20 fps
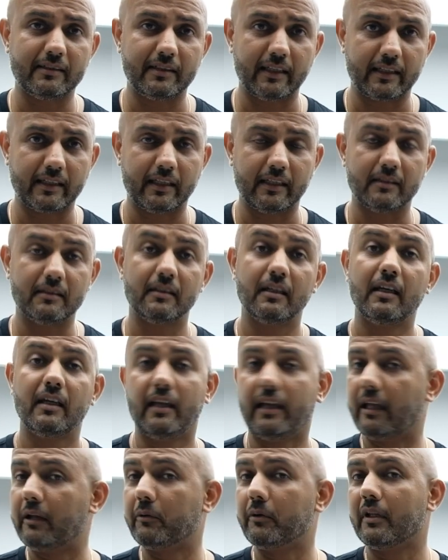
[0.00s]
seconds,
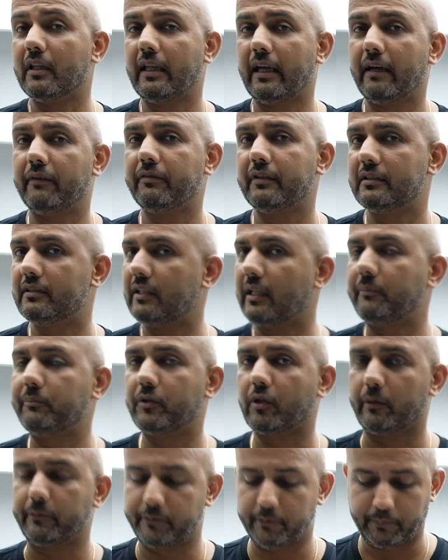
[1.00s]
and will have the same
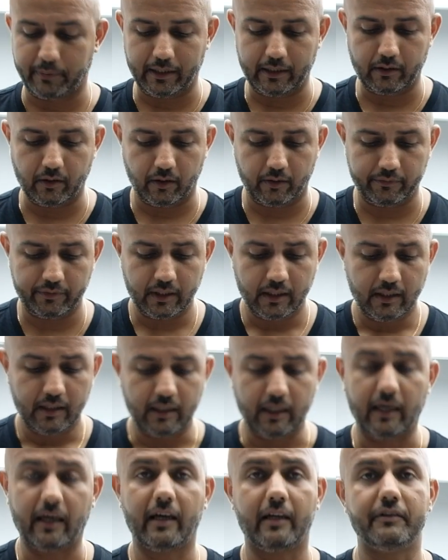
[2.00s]
top speed of
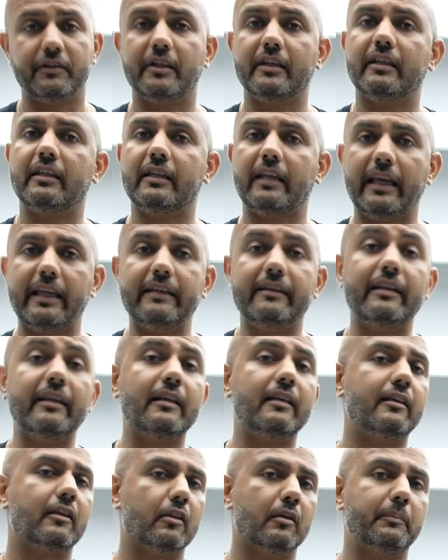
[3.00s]

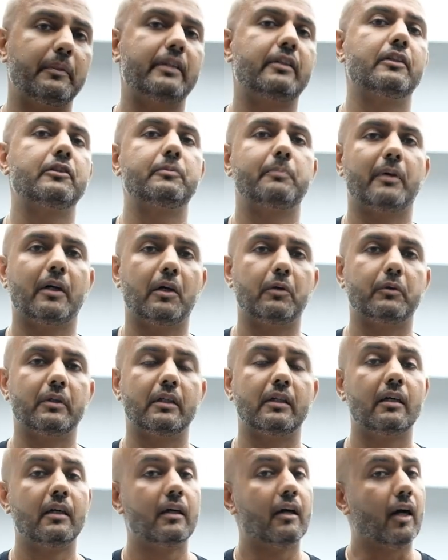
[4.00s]
180 kilometers per
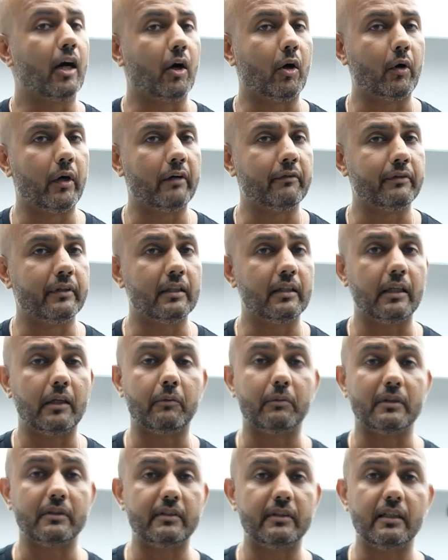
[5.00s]
hour. However,
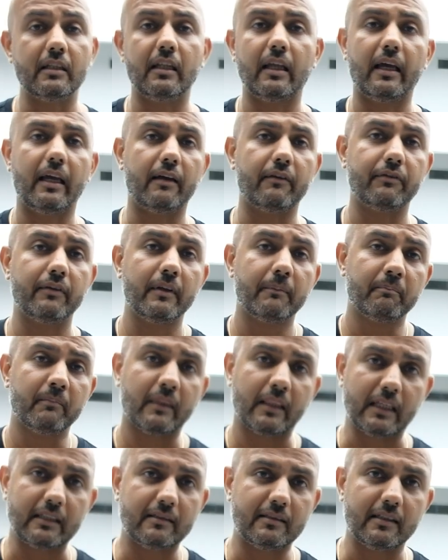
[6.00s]
it will still have
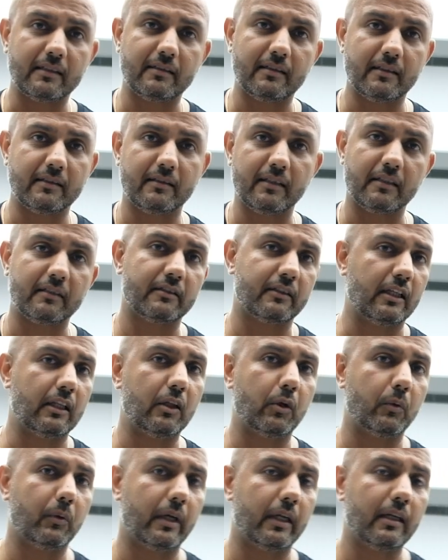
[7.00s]
that 66
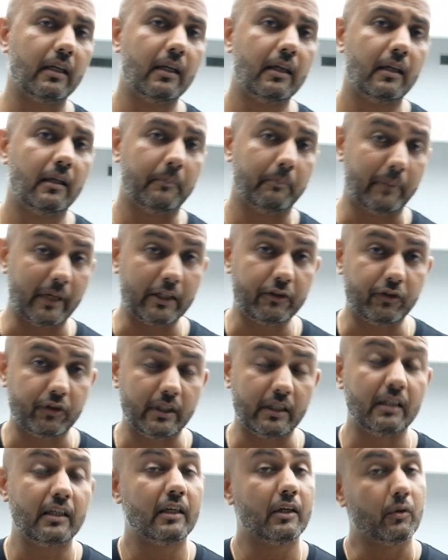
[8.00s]
kilowatt
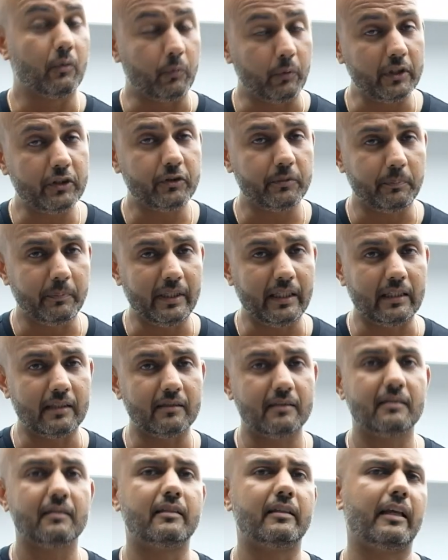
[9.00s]
battery, which
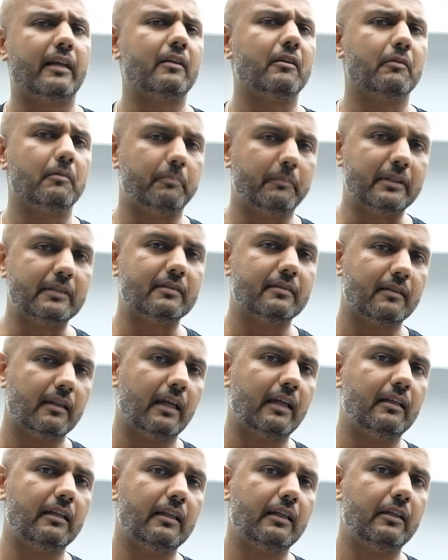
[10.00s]
means that it will be
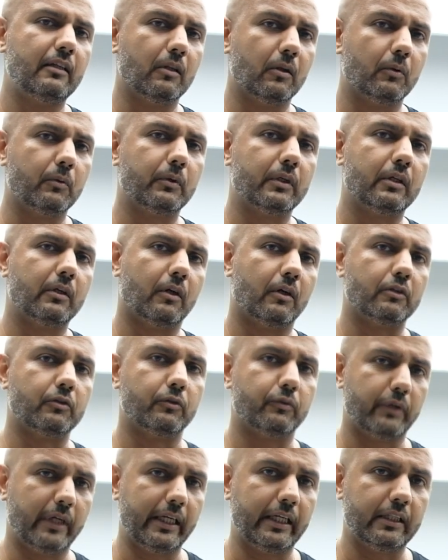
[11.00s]
slightly lower
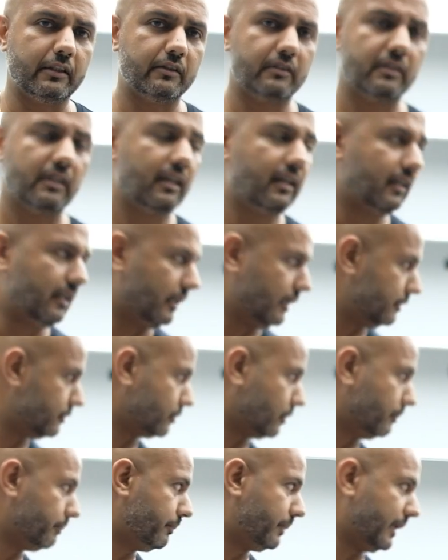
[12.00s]
on range as
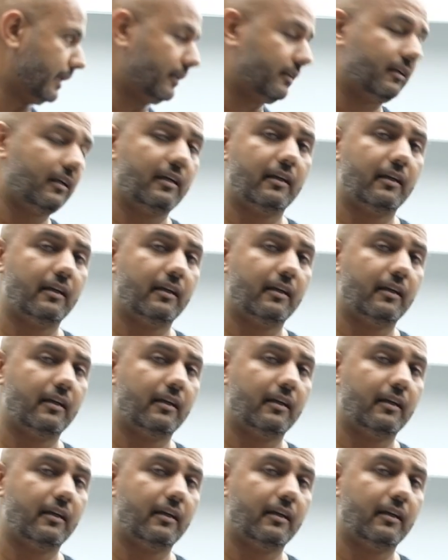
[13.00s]
compared